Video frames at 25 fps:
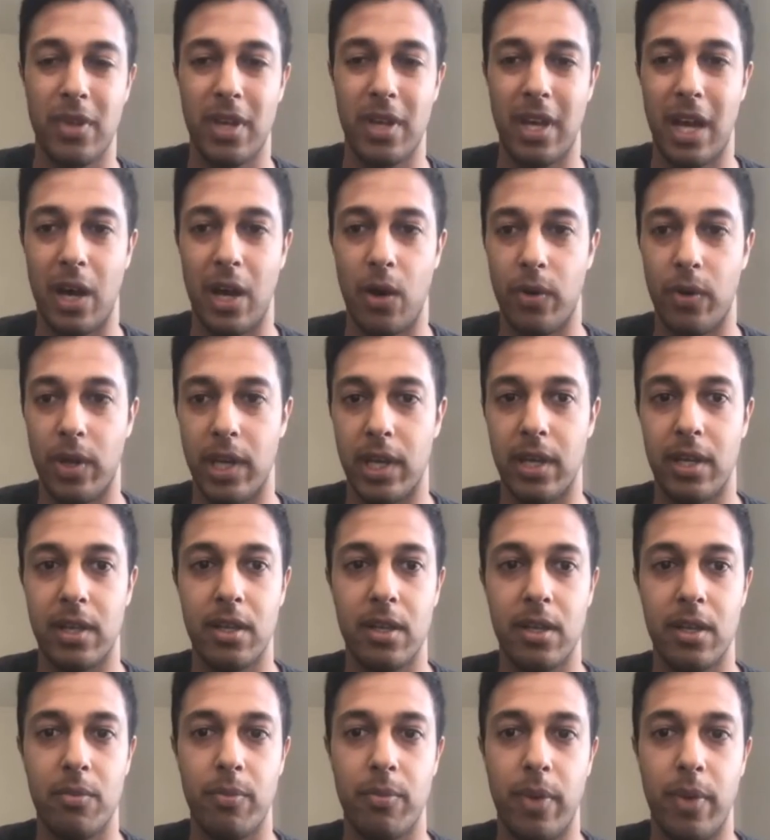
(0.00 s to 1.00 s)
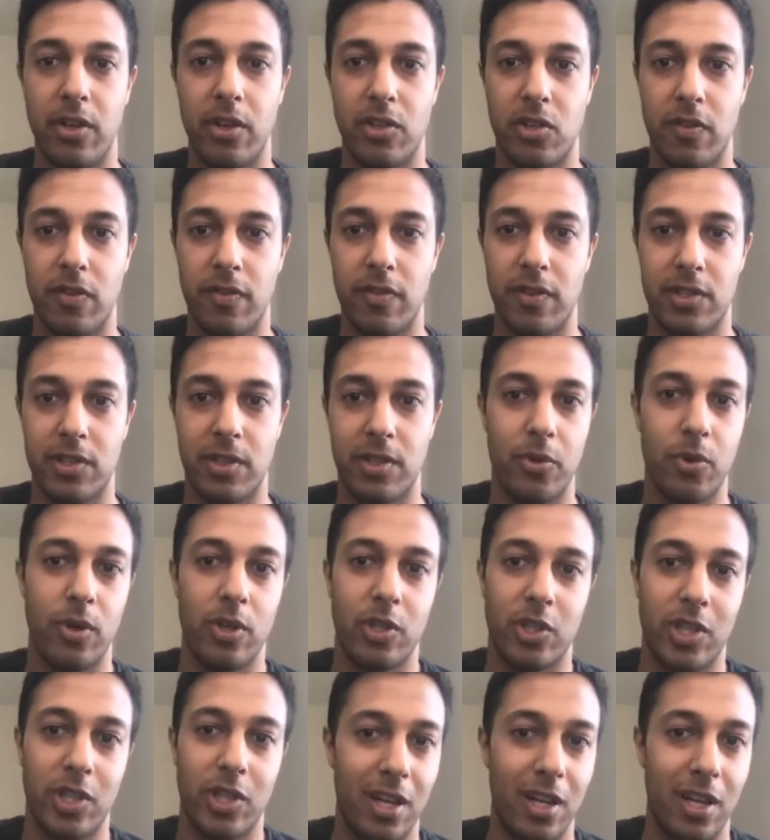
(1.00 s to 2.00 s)
how we better service them through
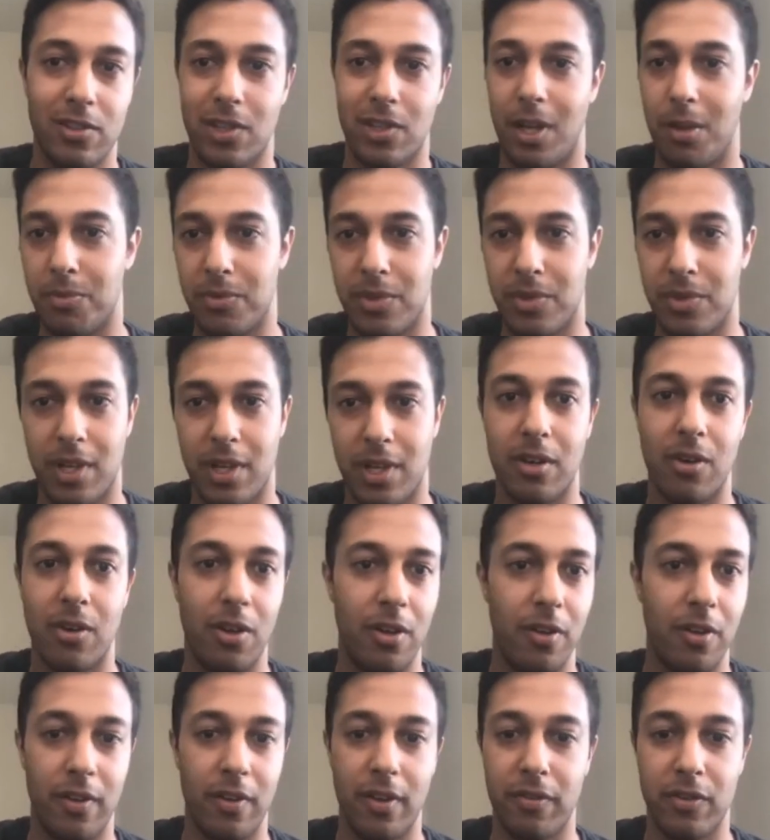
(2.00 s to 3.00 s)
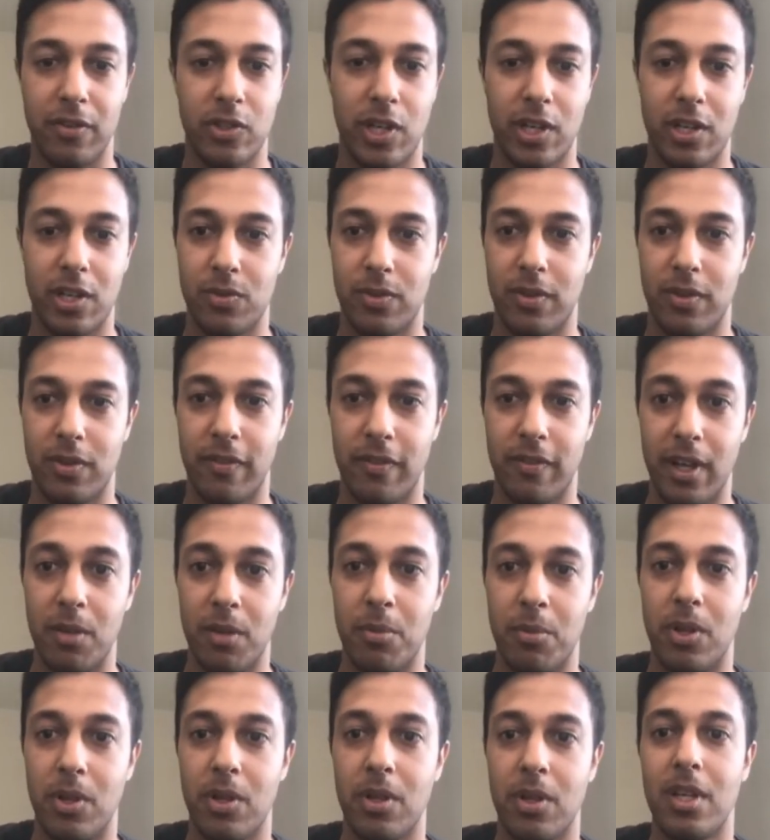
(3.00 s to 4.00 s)
our channels, help center, all the channels we have
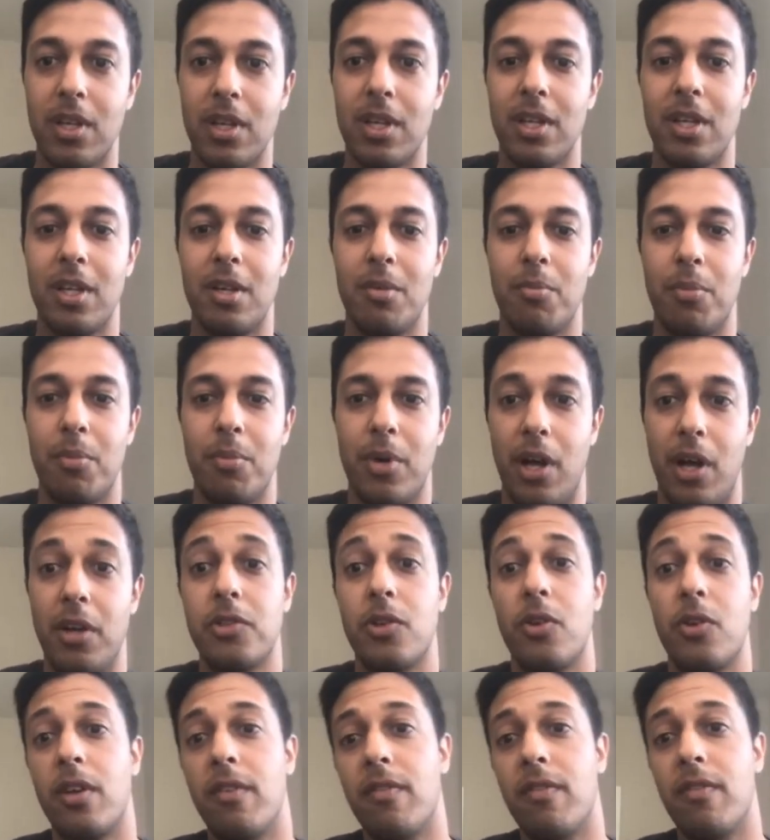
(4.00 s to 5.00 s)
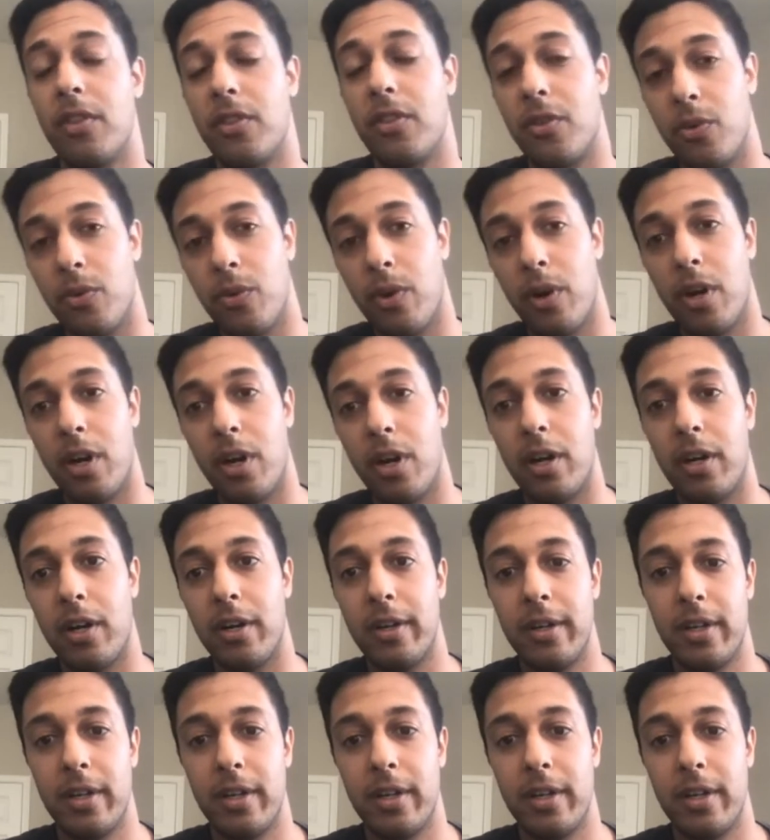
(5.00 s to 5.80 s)
available, but also even through our